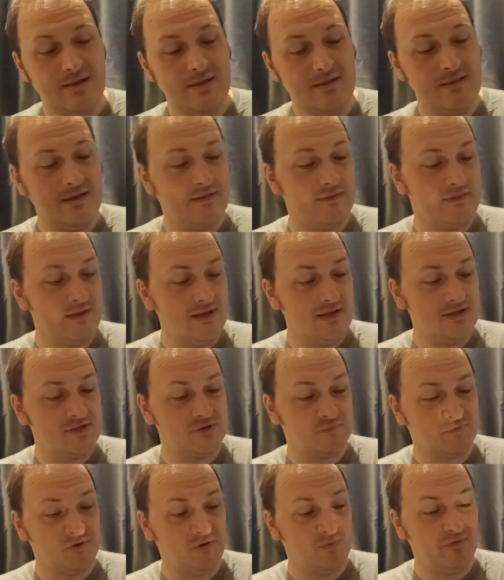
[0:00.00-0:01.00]
Now these
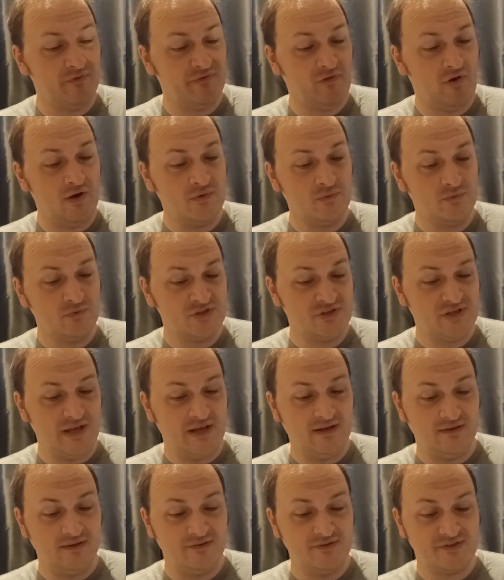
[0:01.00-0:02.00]
are proper vinyl
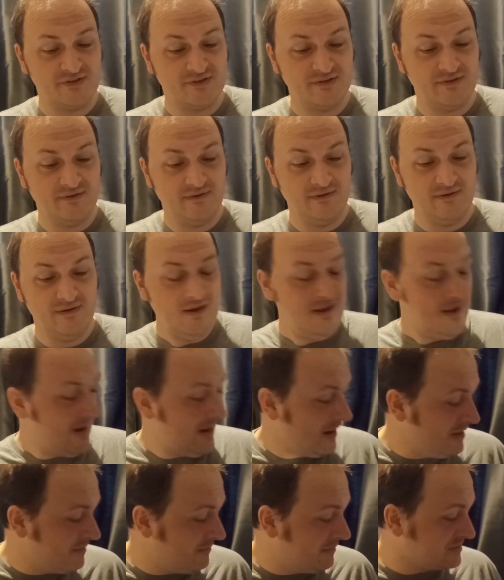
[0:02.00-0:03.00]
stickers,
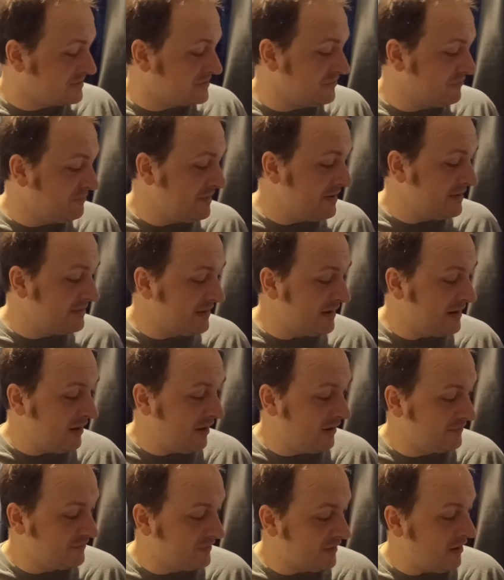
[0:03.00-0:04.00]
and I must admit they
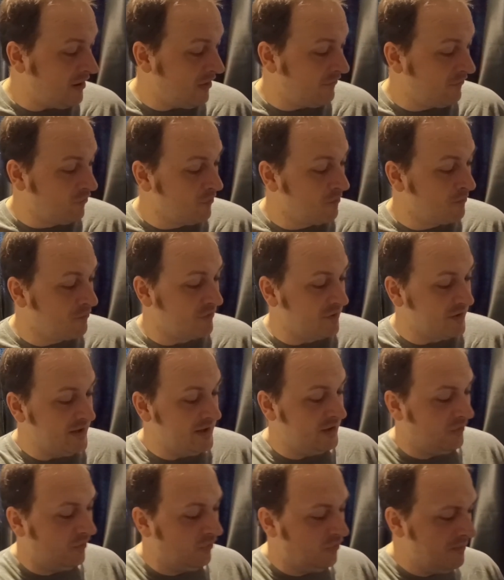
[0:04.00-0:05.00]
are they are all pretty
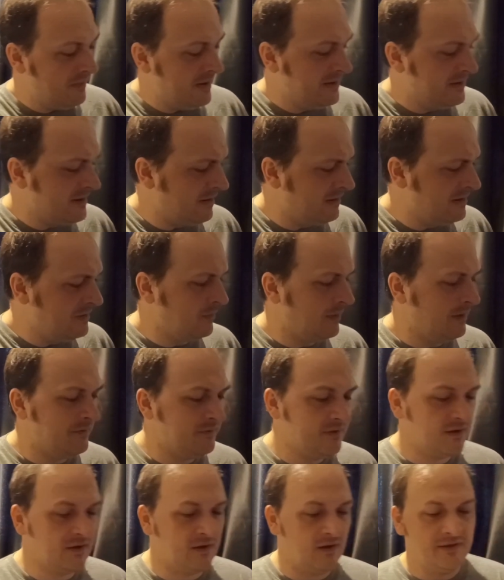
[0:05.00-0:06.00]
cool. I mean, the only
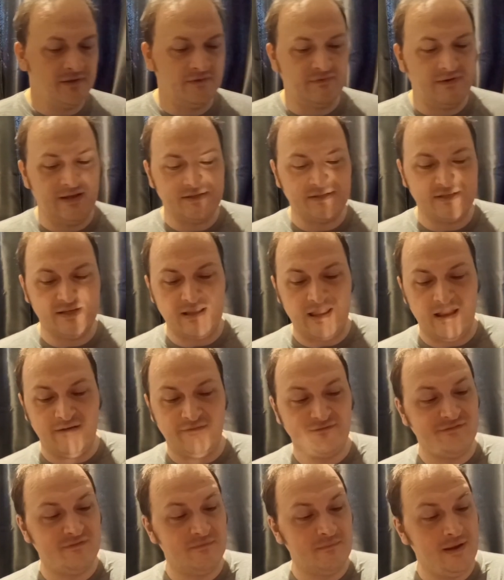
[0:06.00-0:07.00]
one that kind of lets it
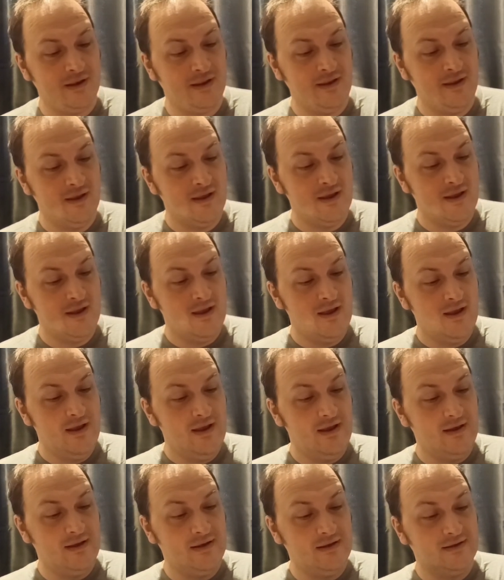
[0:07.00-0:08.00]
down for me
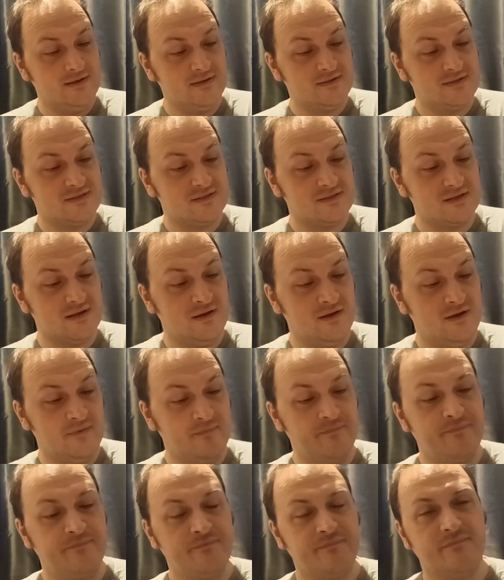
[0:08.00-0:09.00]
is,
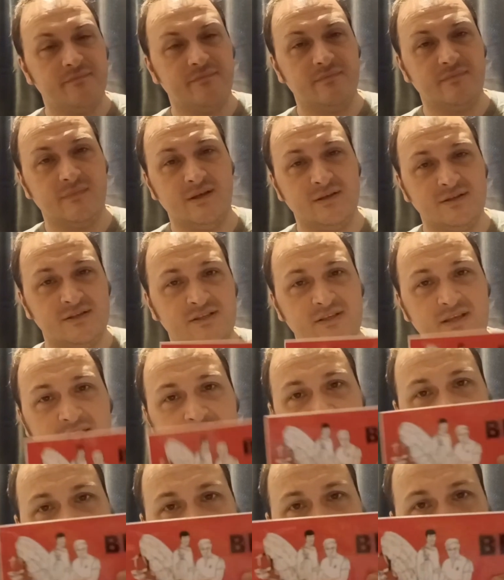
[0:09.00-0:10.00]
um, as I say,
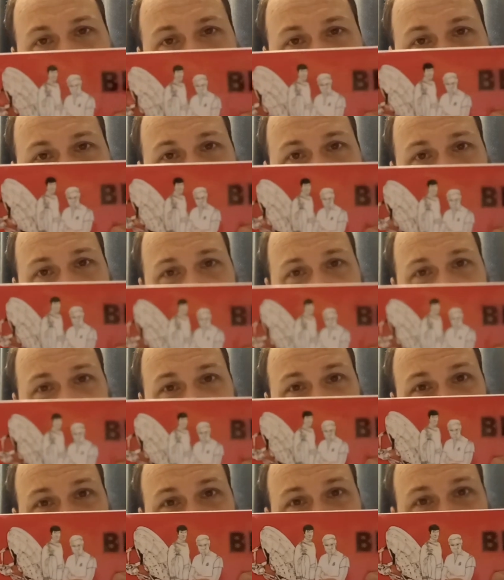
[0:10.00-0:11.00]
the Kirk and Spock there.